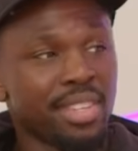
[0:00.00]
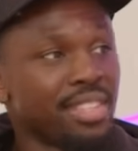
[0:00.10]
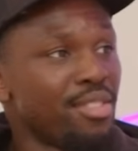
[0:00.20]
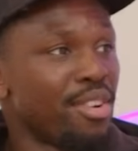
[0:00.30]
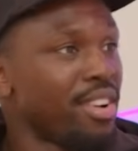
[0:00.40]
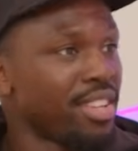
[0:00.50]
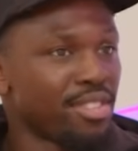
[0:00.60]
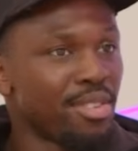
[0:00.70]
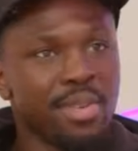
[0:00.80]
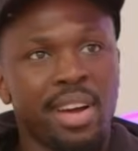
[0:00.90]
It's
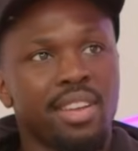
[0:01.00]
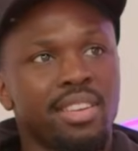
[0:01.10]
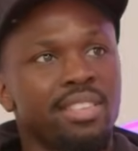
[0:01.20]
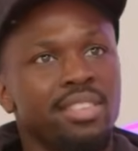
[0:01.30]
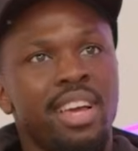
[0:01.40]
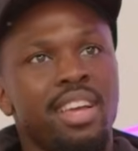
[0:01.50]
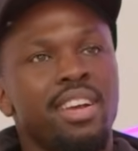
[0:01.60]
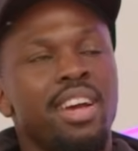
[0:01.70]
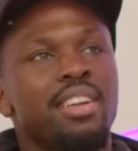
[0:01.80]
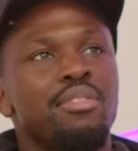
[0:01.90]
not my like
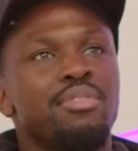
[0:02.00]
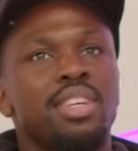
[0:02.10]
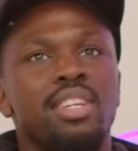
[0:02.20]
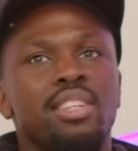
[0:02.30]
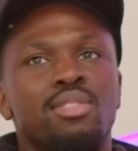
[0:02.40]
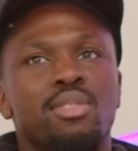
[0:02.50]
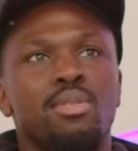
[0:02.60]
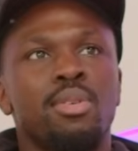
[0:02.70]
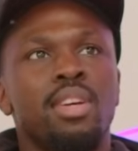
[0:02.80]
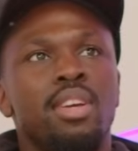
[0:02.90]
kind of thing in it.
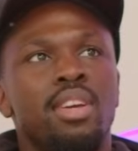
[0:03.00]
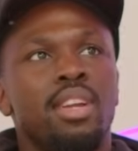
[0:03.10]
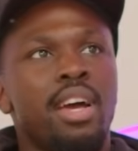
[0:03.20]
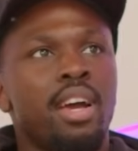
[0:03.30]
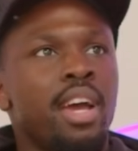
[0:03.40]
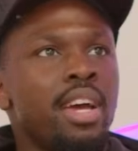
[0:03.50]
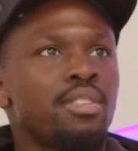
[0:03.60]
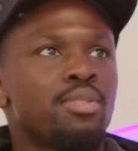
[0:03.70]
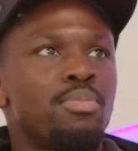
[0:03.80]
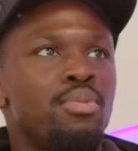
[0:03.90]
So like going
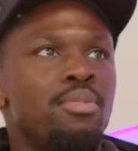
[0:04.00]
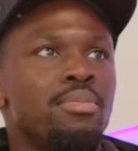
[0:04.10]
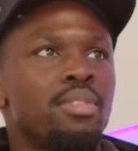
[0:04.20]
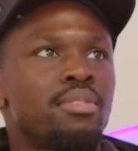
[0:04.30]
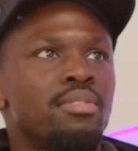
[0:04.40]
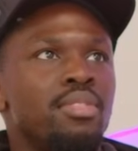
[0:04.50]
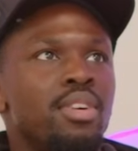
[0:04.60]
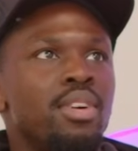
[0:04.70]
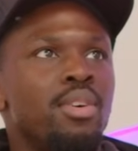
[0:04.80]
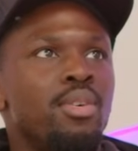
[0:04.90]
to Bournemouth
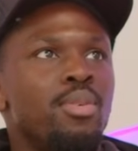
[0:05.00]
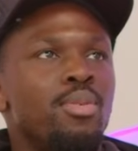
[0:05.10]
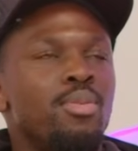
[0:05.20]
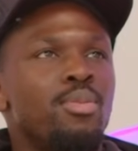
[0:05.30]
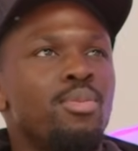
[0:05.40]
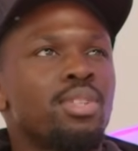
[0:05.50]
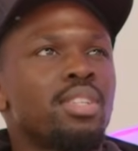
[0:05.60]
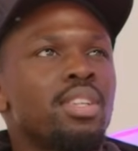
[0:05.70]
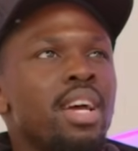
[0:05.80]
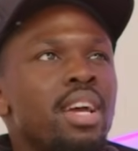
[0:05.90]

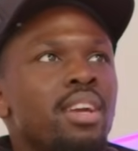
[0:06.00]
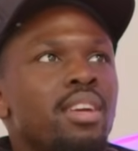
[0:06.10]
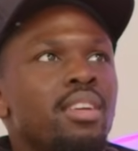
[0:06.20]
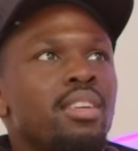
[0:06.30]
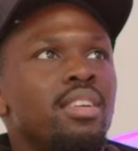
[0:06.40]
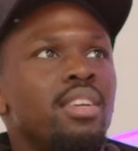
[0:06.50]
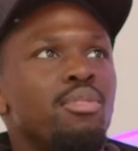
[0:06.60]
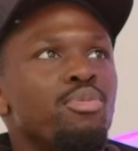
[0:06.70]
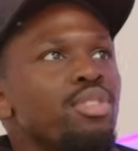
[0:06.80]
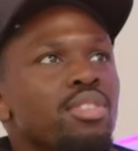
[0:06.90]
wasn't
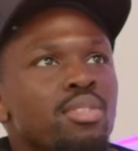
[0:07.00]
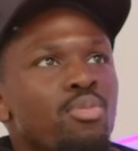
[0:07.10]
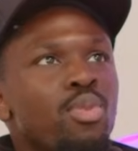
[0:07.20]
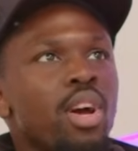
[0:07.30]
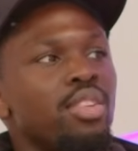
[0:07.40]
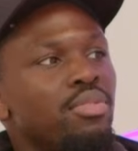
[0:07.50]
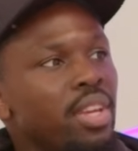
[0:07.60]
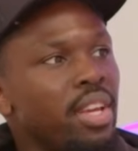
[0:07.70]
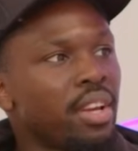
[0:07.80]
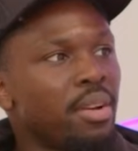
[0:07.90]
the worst
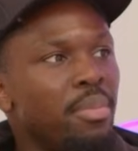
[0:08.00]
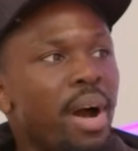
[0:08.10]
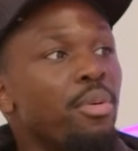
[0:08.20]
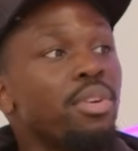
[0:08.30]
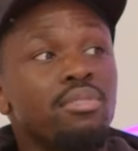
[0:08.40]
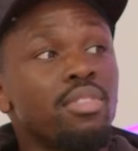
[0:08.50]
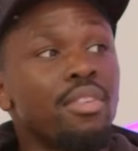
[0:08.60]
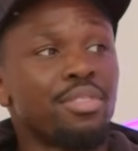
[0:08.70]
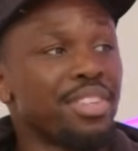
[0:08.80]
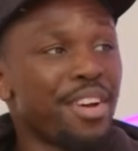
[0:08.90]
thing, but I would have
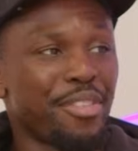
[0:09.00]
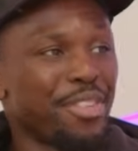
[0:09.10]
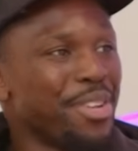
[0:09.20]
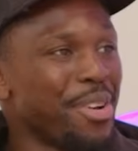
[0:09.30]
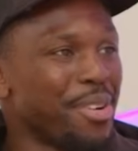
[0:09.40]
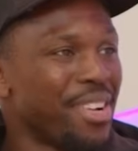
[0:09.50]
rather nothing though.